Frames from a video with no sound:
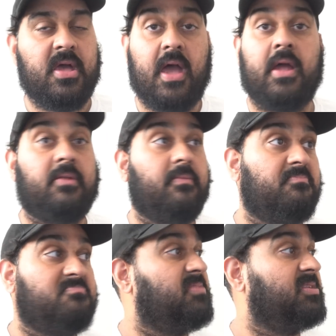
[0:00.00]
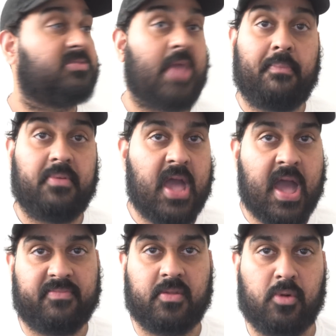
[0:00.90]
and he just happened to
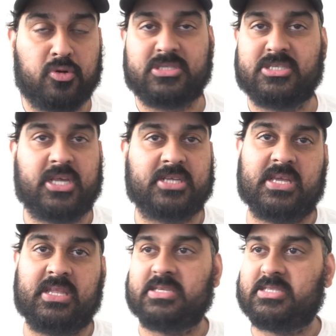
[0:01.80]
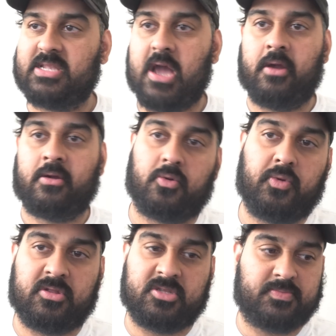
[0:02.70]
have the most success in his entire
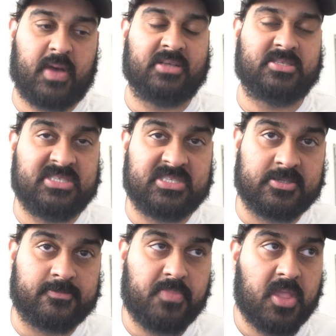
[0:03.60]
career this past season.